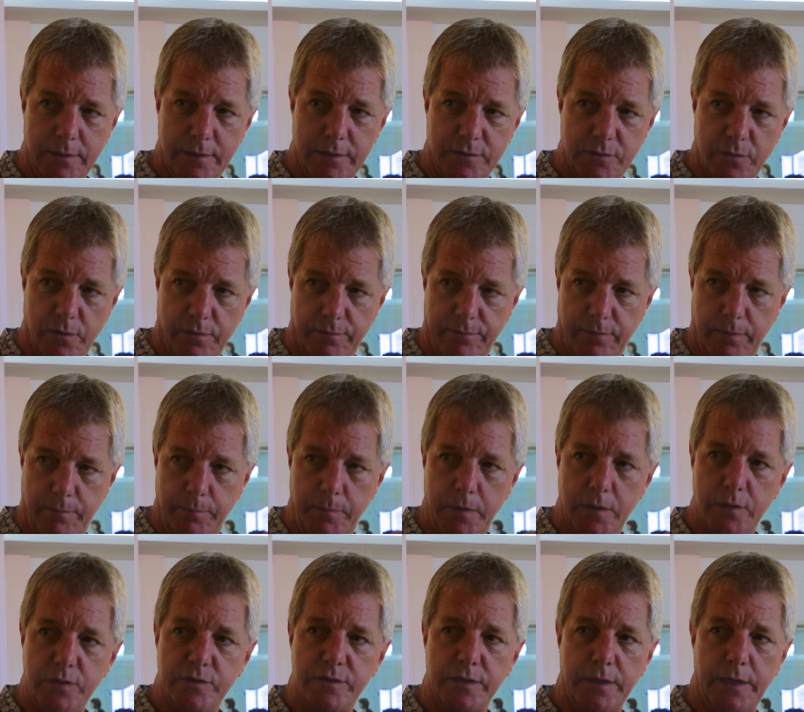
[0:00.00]
a sort of a
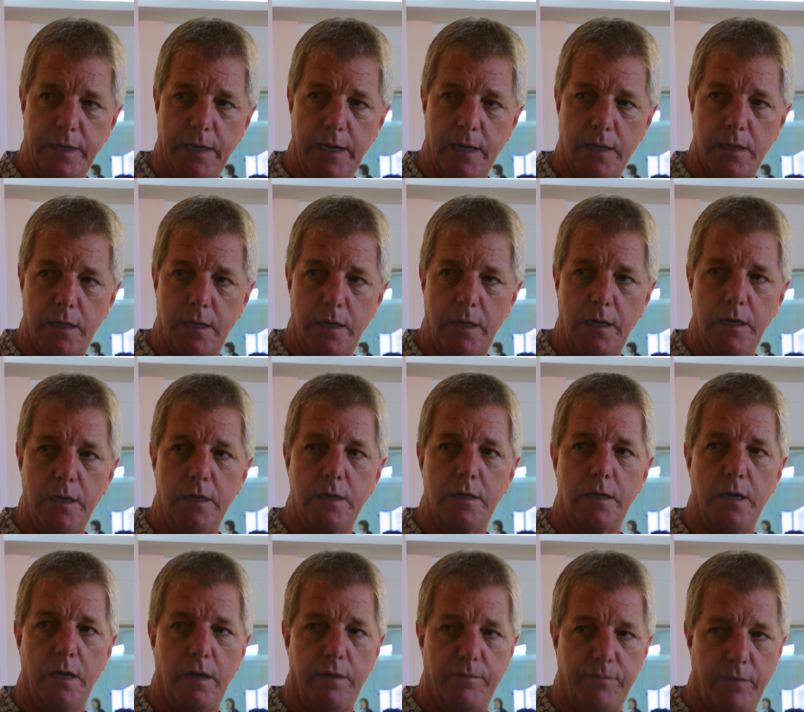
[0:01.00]
musicality,
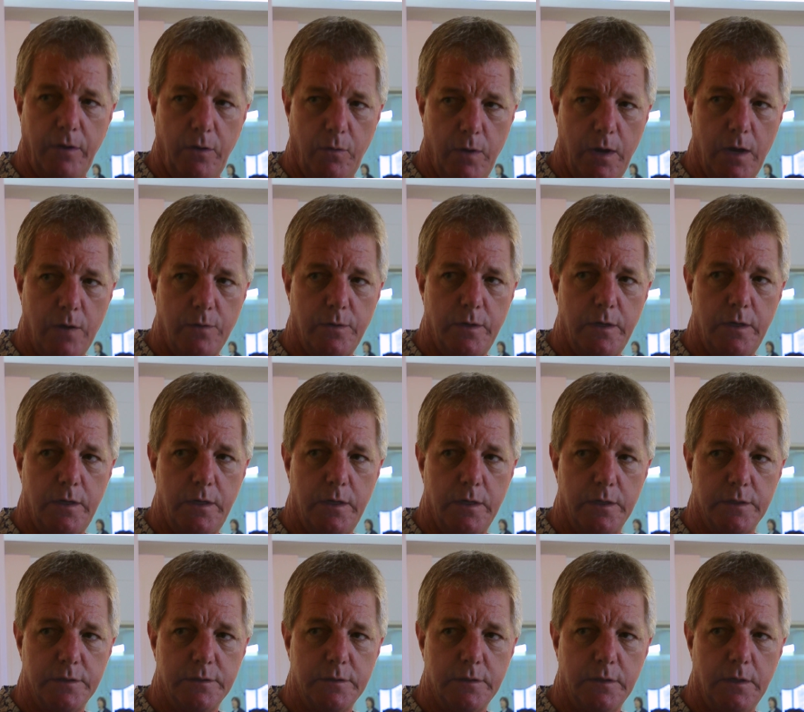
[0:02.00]
to have a
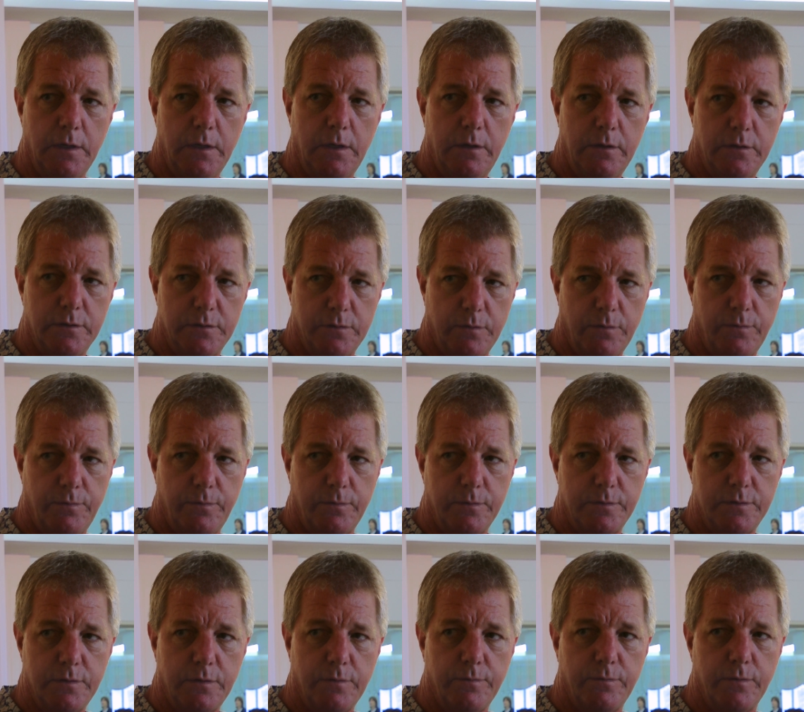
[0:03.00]
groundedness, so,
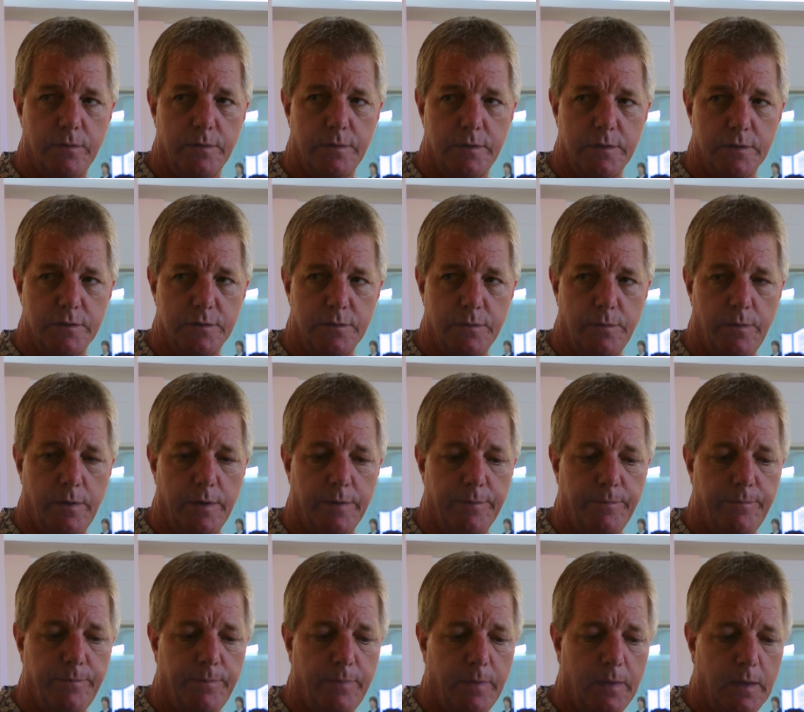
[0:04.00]
so forth and so
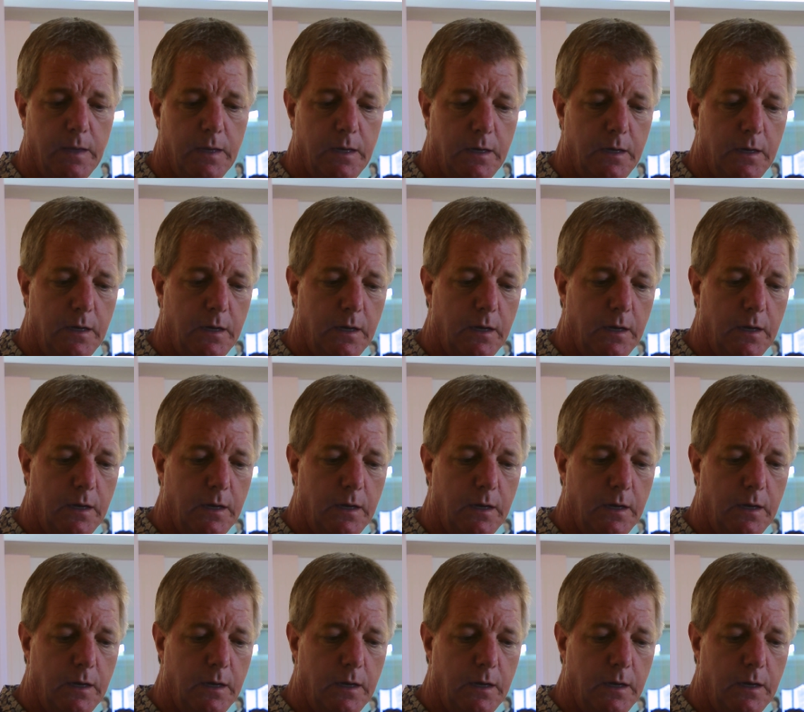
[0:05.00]
on.